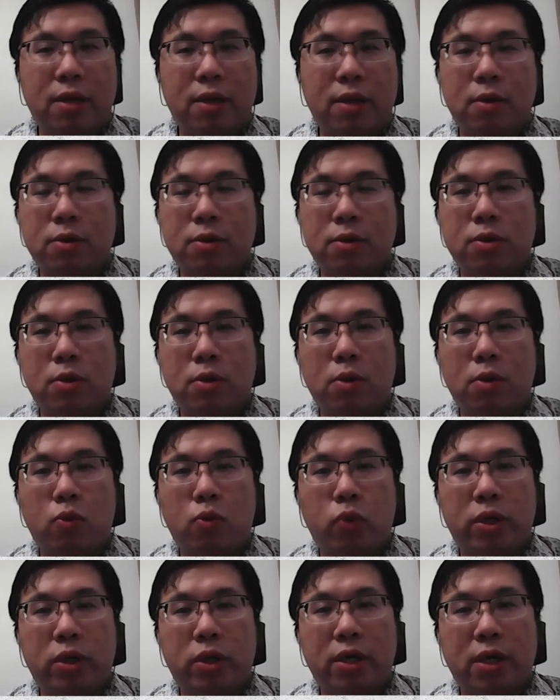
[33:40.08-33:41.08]
and also
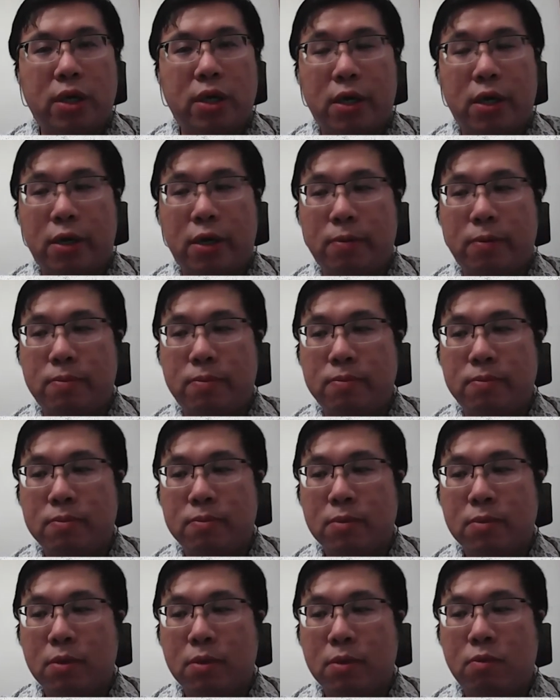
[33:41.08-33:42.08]

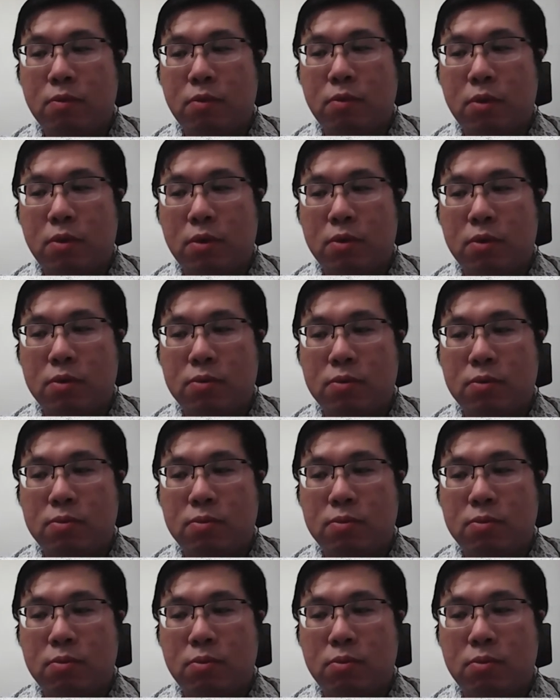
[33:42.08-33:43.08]
we'll
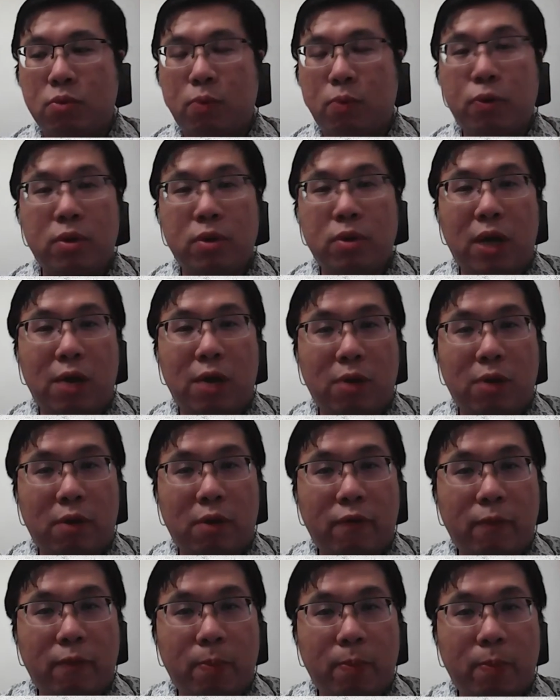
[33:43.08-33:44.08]
put out
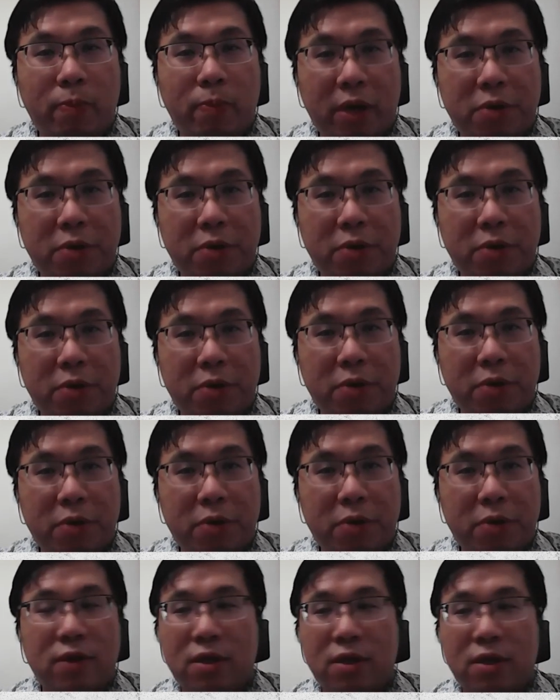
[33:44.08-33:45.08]
our narrative
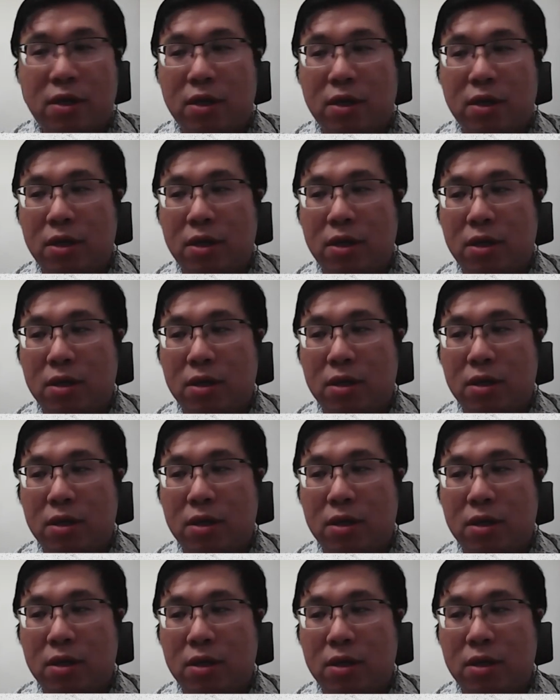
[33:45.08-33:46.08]

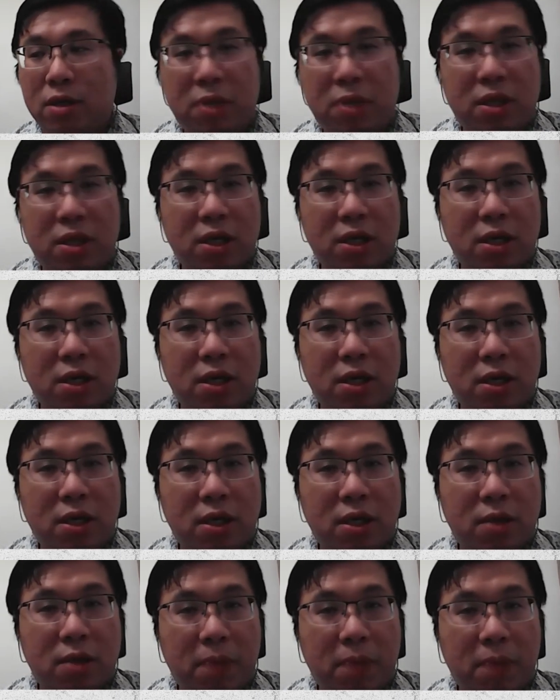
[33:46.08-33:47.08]
in the media,
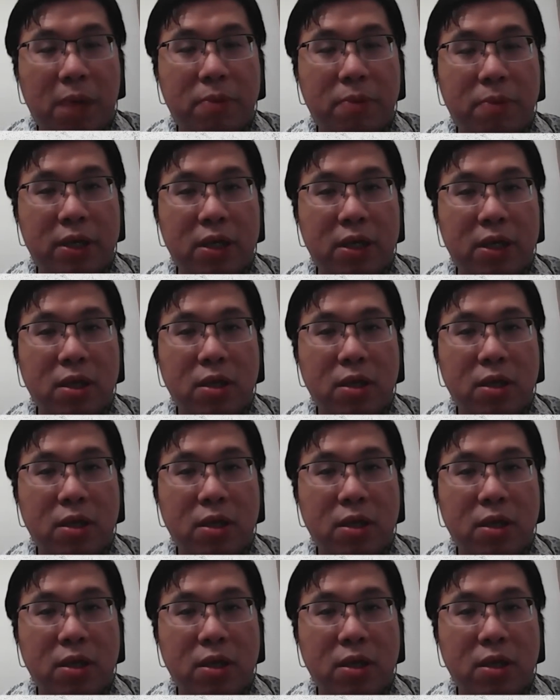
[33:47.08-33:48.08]
in public,
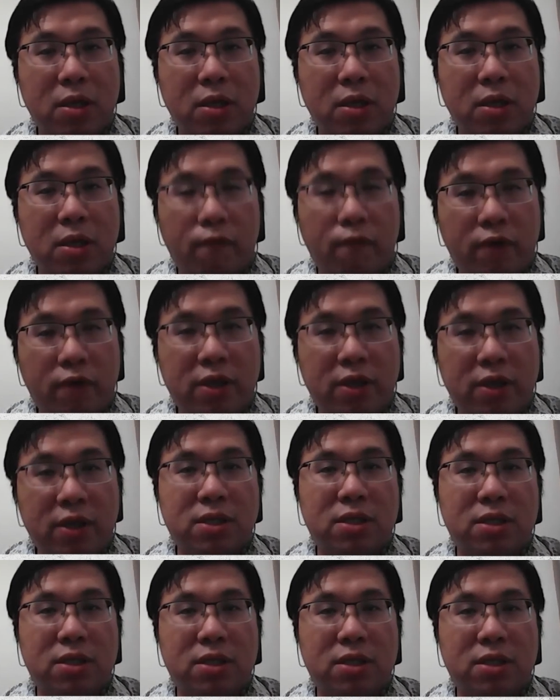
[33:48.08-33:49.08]
to
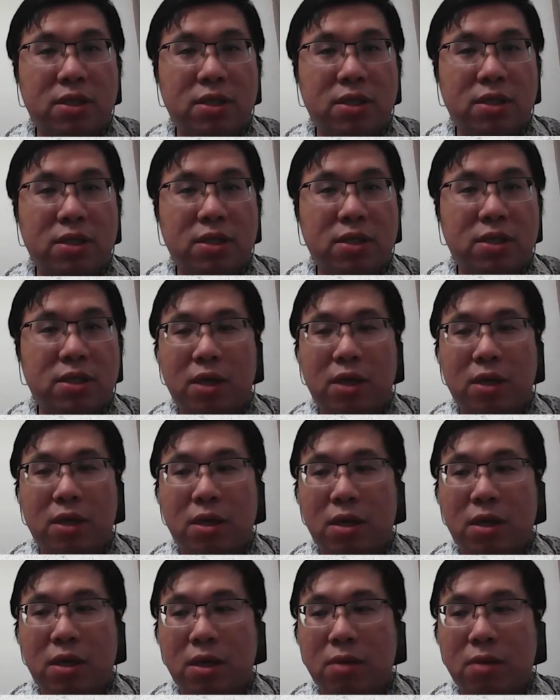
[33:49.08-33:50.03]
convince the public that